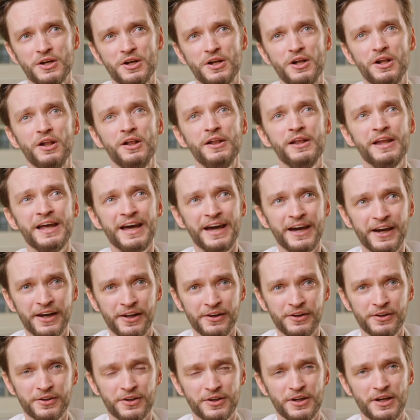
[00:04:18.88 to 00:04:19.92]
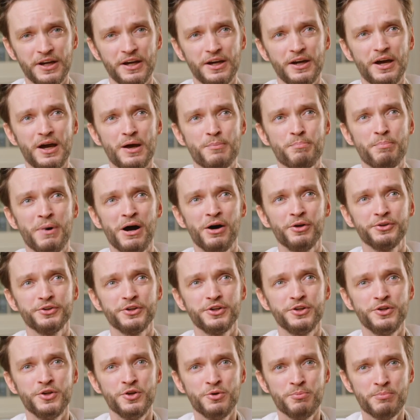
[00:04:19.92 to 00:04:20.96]
learn about
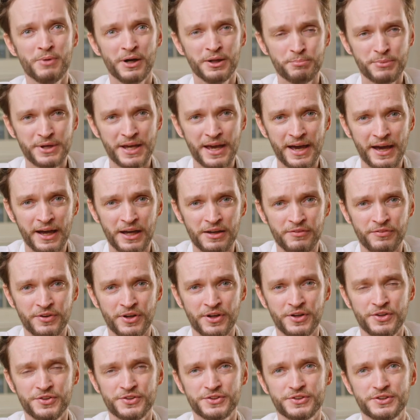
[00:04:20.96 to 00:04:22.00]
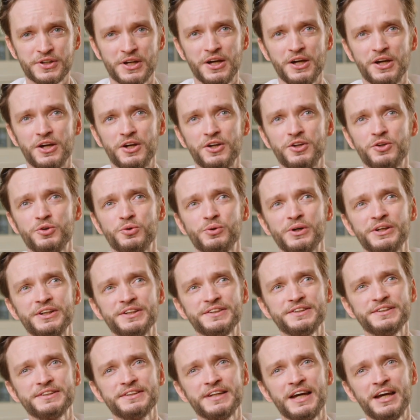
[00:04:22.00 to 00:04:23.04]
human behaviors, to
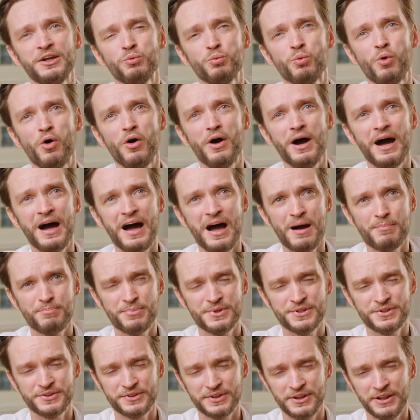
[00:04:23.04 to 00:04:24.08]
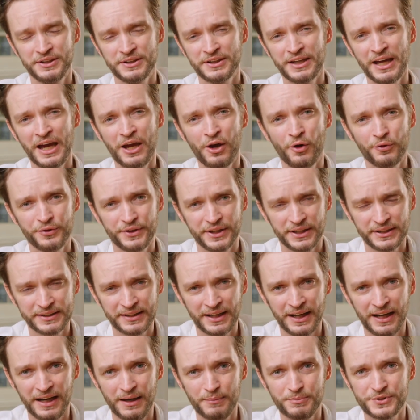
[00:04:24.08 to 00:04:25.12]
understand what happens in chaotic
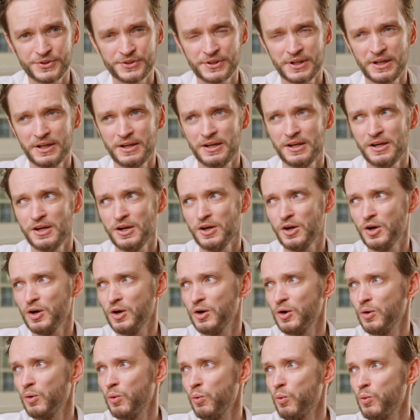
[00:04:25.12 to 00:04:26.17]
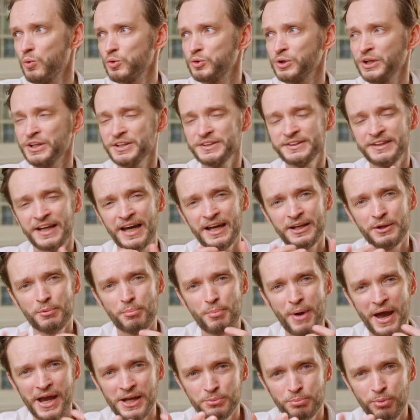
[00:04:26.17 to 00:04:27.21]
times, to understand the
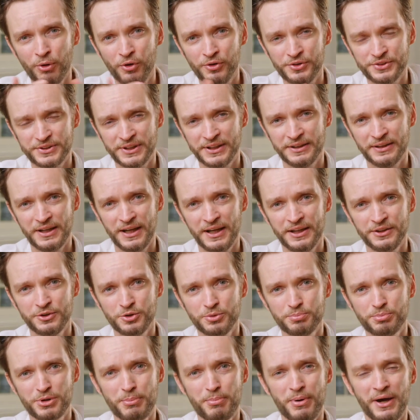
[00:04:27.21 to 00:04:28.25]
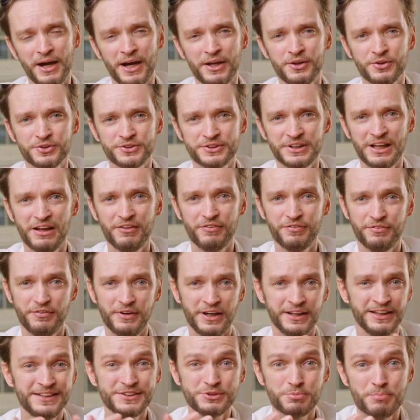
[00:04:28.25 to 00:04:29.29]
pain points and to prepare yourself,
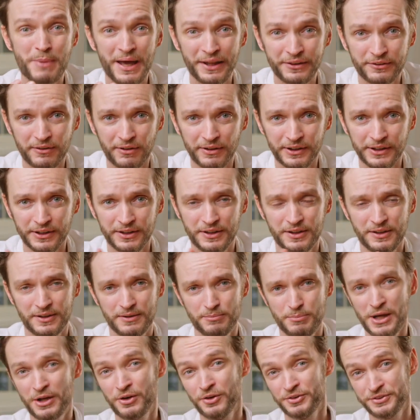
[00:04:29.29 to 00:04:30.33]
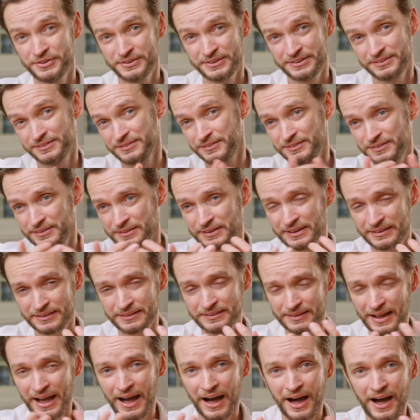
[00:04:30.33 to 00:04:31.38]
at least mentally, because
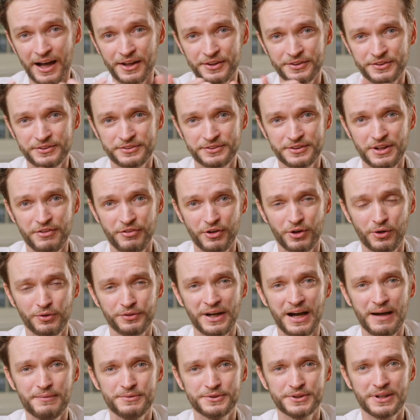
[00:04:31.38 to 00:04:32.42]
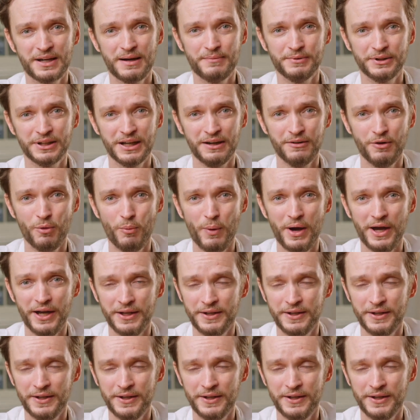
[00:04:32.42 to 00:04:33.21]
there are difficult times coming our way.